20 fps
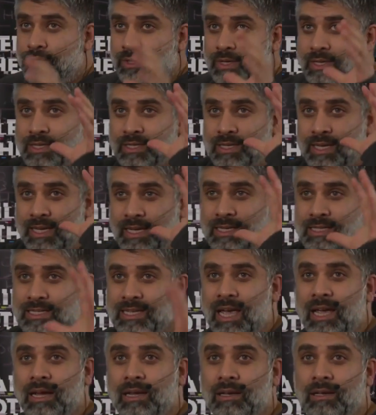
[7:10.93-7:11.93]
You can see
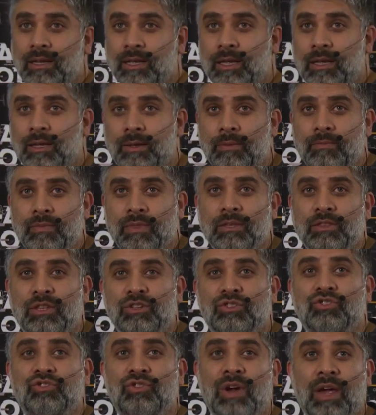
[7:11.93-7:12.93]
exactly the
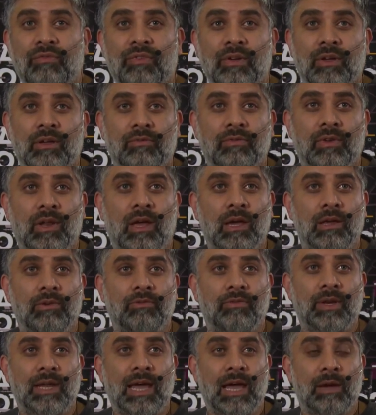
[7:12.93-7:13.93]
traffic of
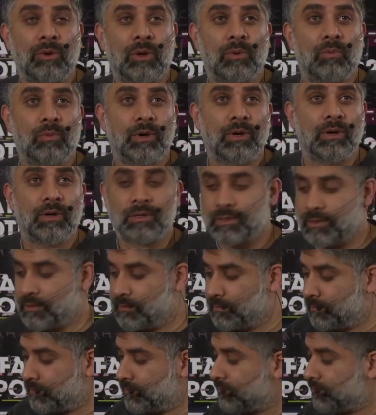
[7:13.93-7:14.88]
life and how it works.